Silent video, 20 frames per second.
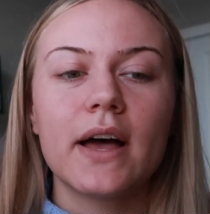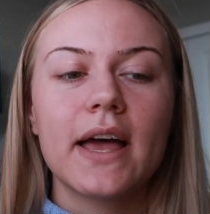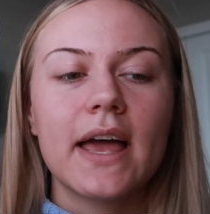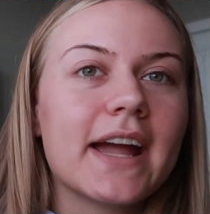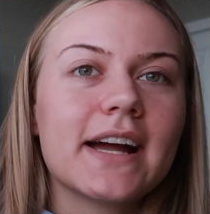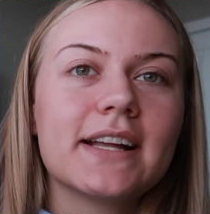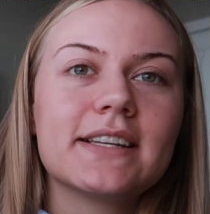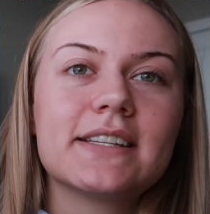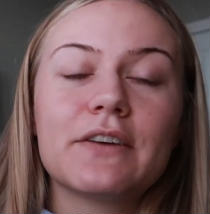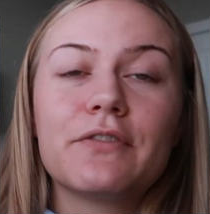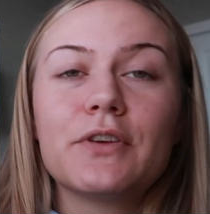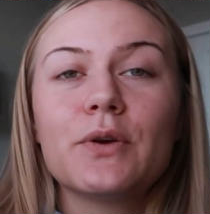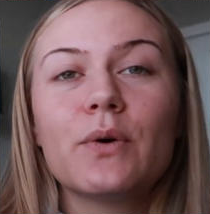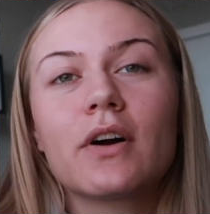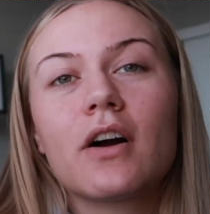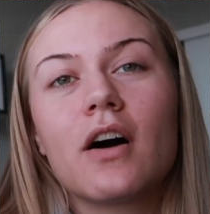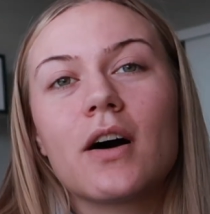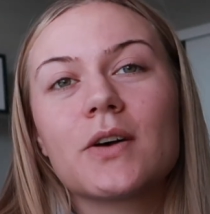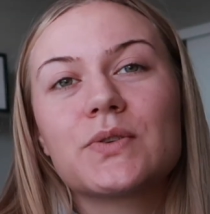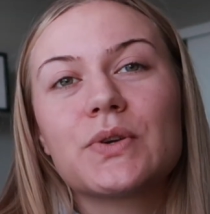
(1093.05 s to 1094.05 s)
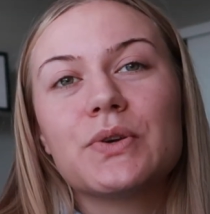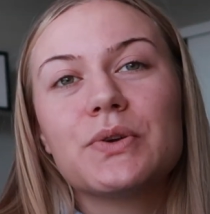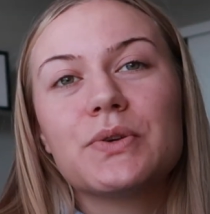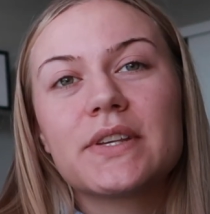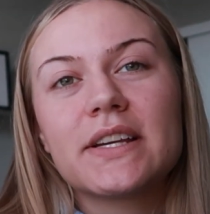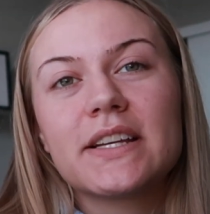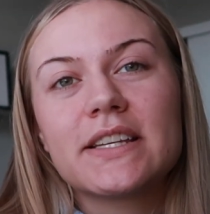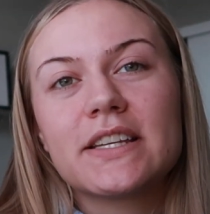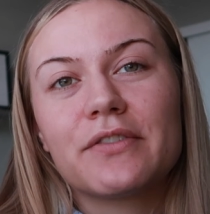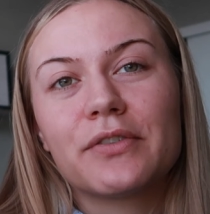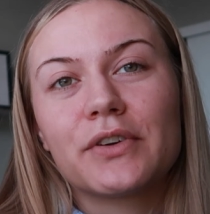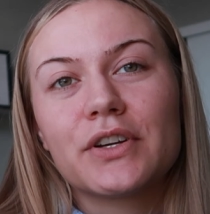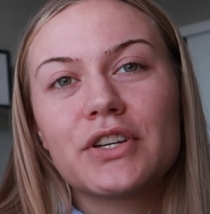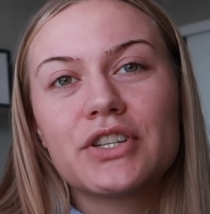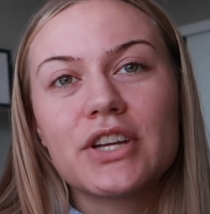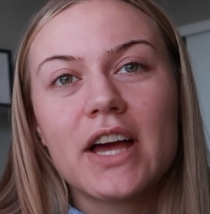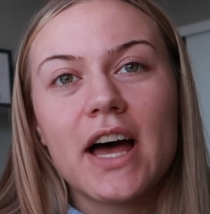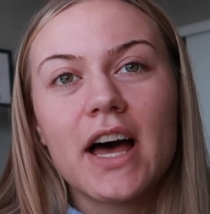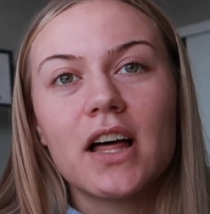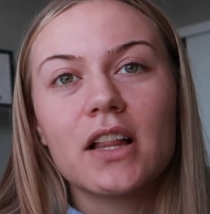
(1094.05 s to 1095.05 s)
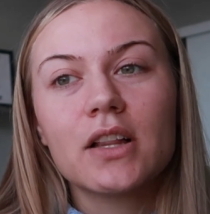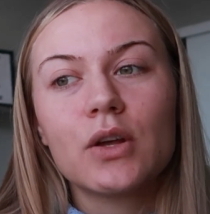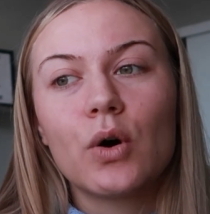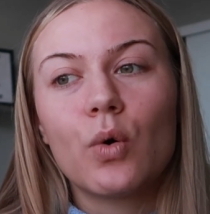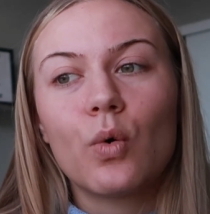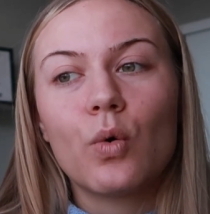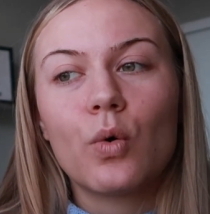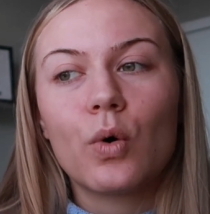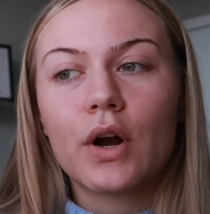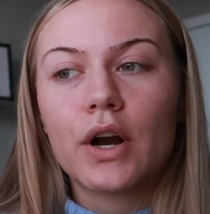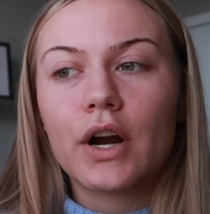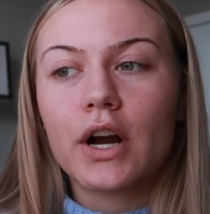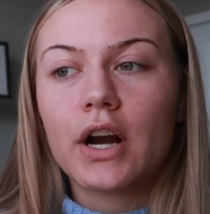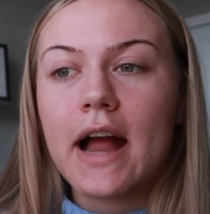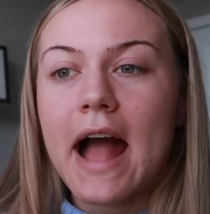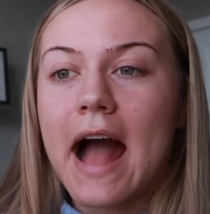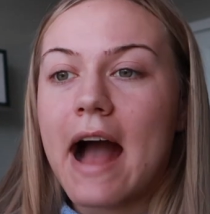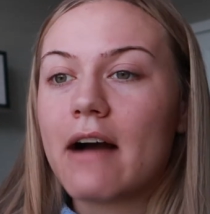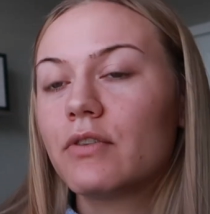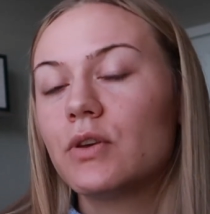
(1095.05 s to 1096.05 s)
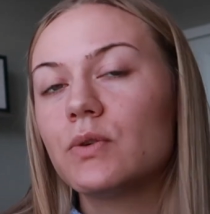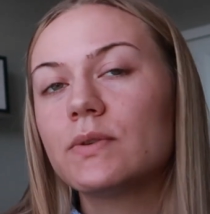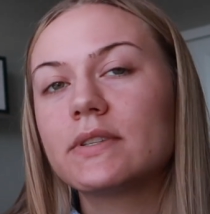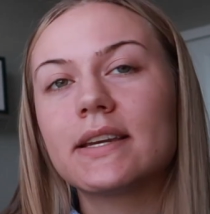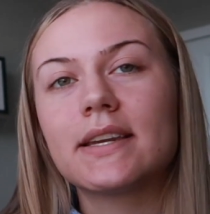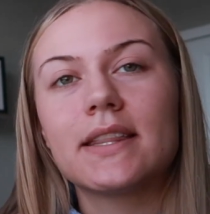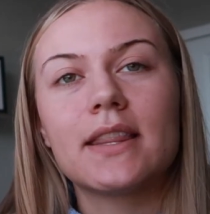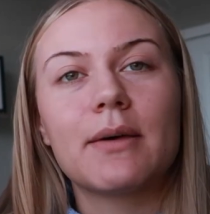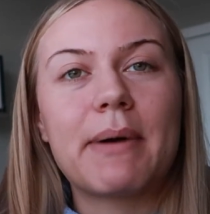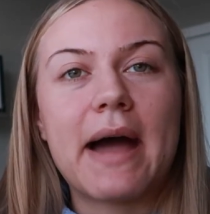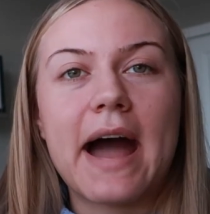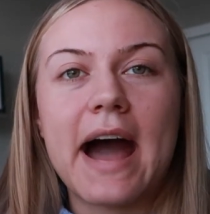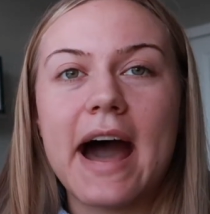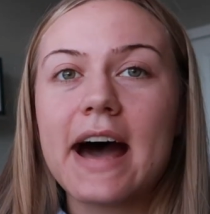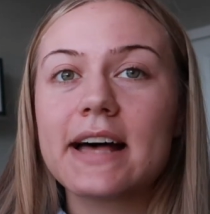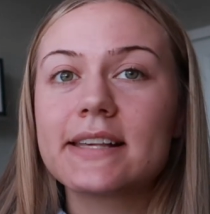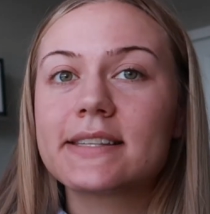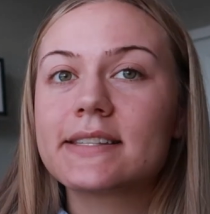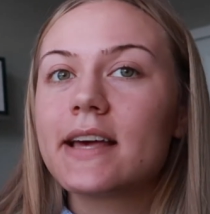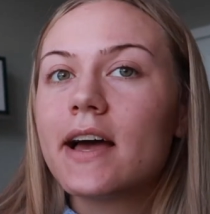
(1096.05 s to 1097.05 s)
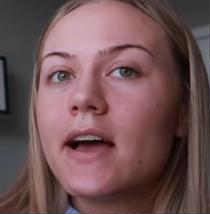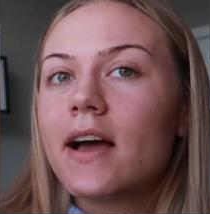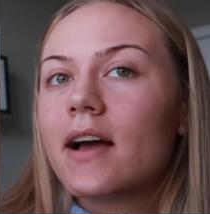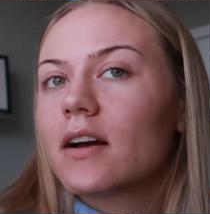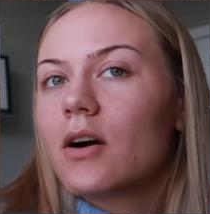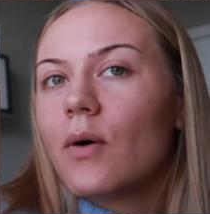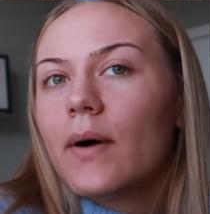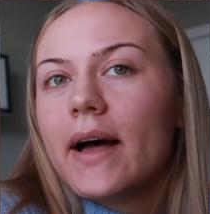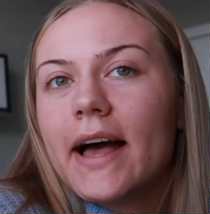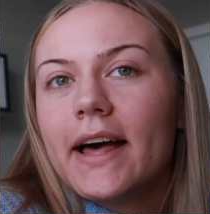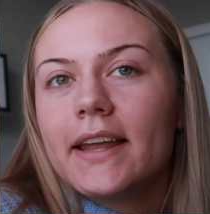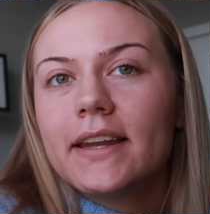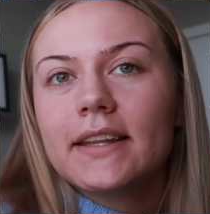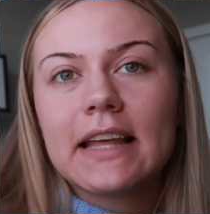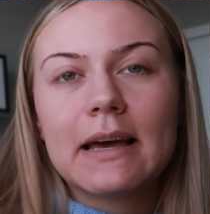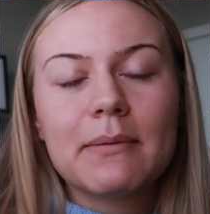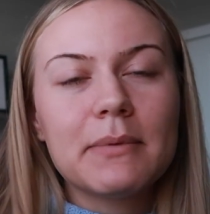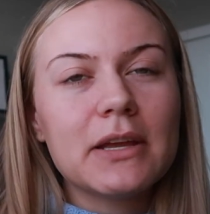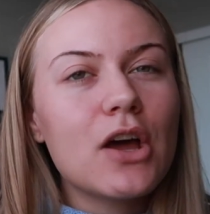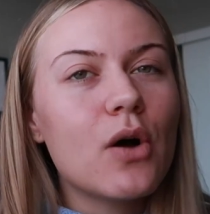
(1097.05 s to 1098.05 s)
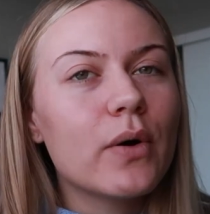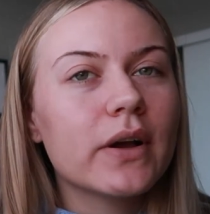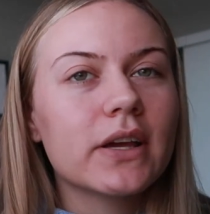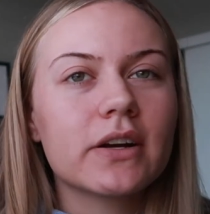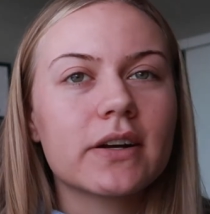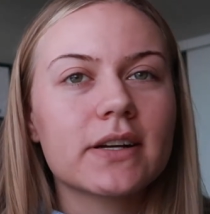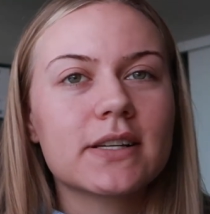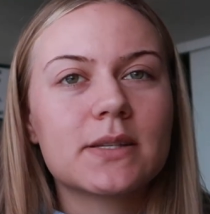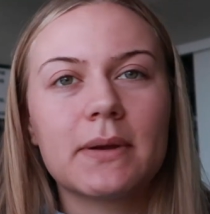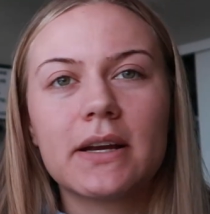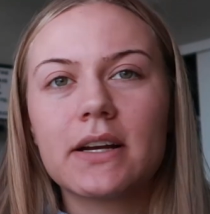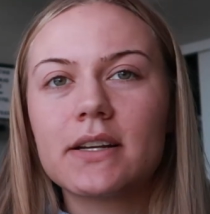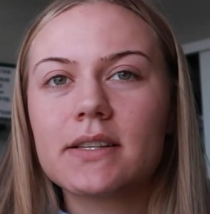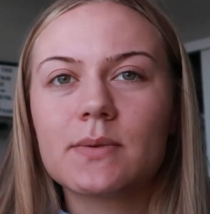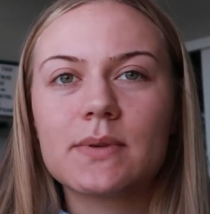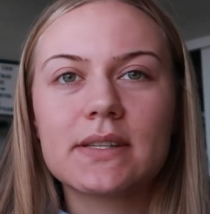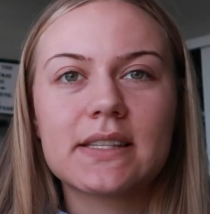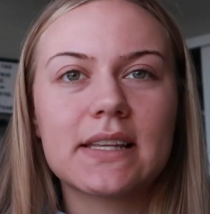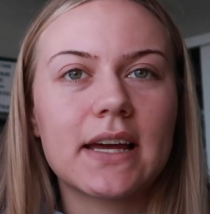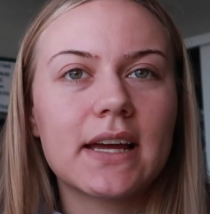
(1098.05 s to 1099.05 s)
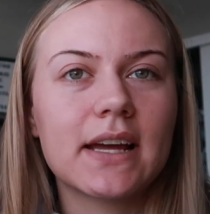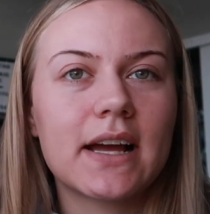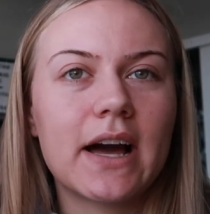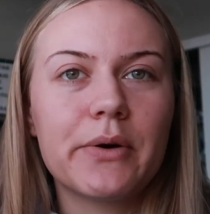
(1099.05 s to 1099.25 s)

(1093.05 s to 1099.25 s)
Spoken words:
And if you are also using Differin gel or have used it in the past, go ahead and let me know what your experience was like.